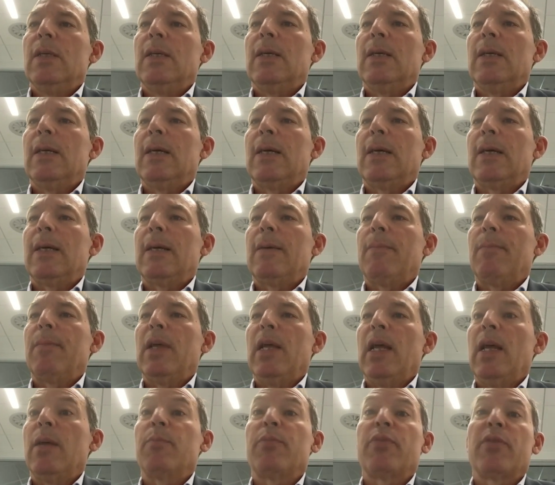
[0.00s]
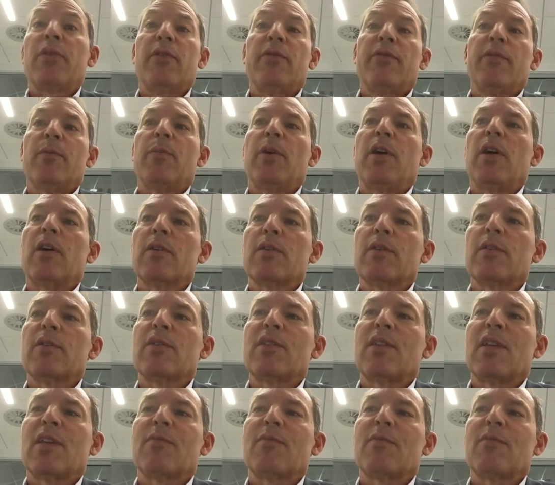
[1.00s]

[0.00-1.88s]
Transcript: and proven partners